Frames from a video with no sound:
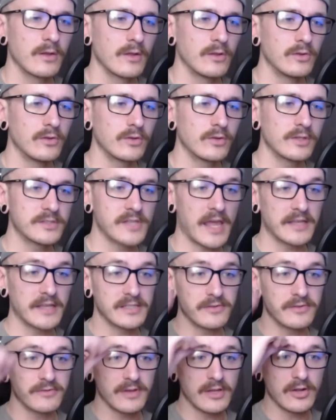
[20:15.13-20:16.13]
Lucas
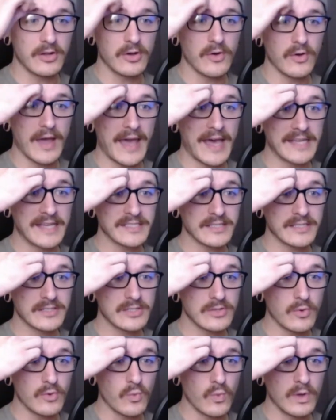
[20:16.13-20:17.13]
Acevedo
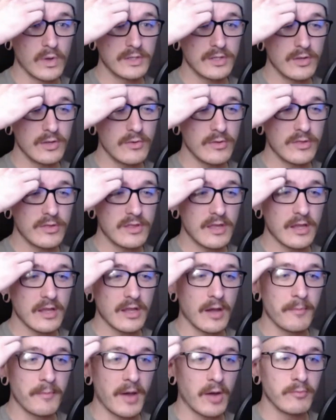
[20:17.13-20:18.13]
asks, what do you
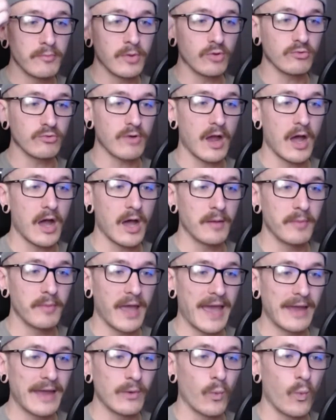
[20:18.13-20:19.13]
think about Merab
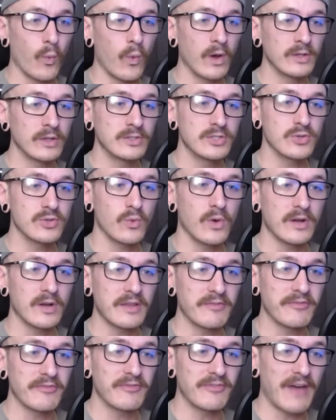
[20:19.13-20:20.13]
at
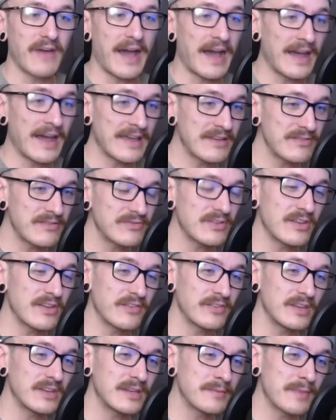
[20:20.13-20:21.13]
125?
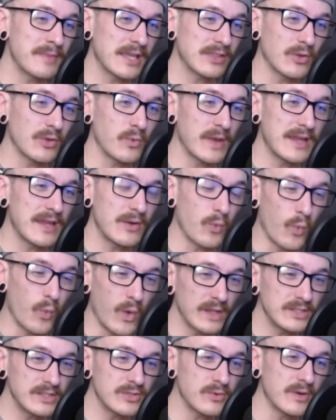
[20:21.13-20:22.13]
If he can make the weight,
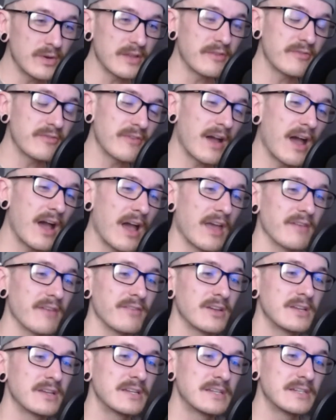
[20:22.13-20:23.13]

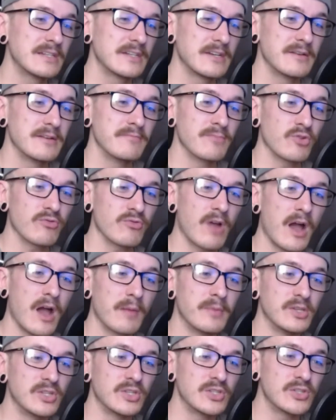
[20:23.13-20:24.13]
125.
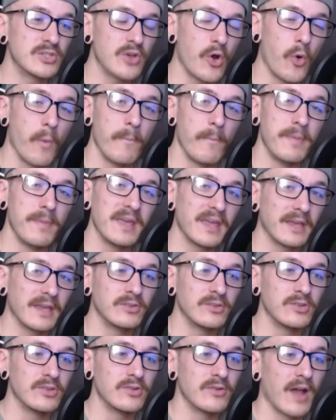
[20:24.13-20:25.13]
Merab is so
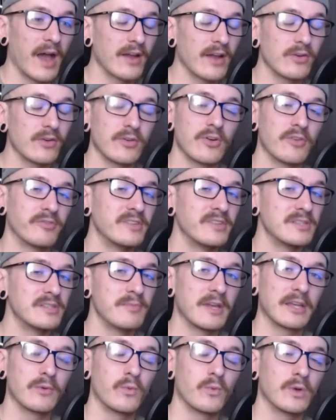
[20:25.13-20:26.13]
big, dude. I don't know if he's
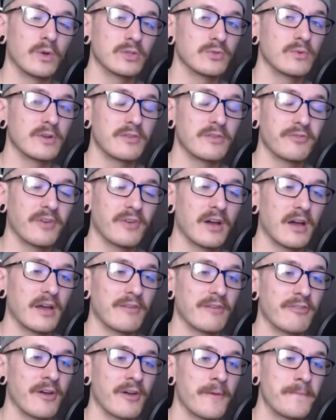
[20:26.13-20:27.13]
making
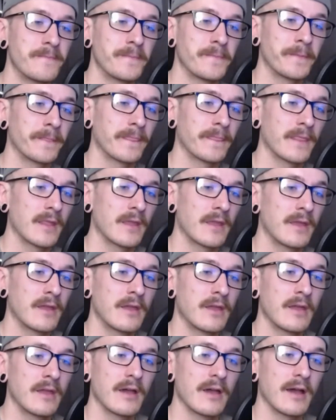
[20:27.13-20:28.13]
125.
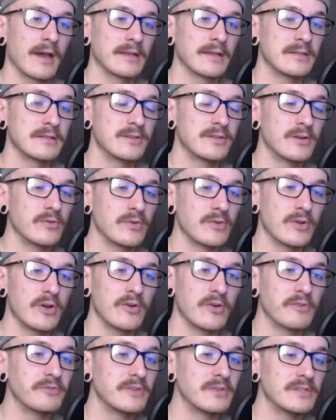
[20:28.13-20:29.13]
I don't
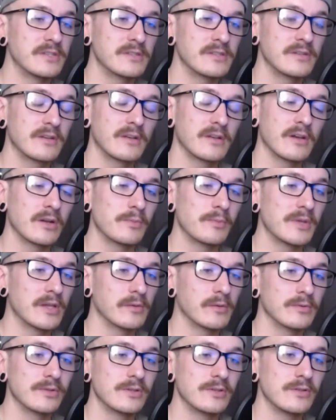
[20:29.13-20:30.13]
know if he's going to be
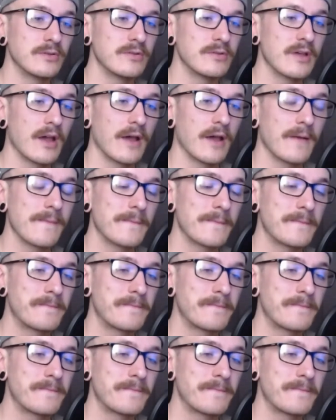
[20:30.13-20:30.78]
able to do that.